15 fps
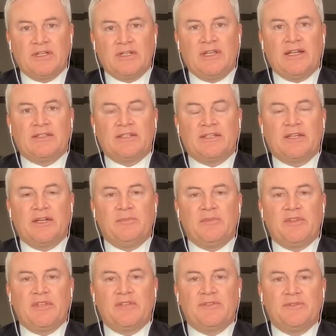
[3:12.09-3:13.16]
like the
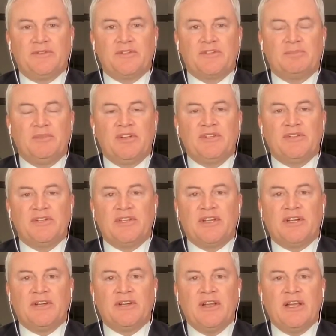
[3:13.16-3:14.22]
company that you just mentioned
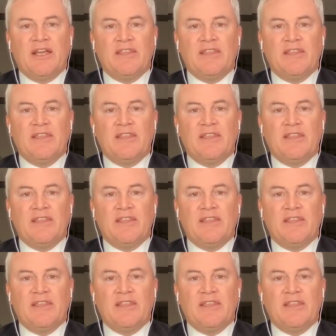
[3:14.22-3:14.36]
there.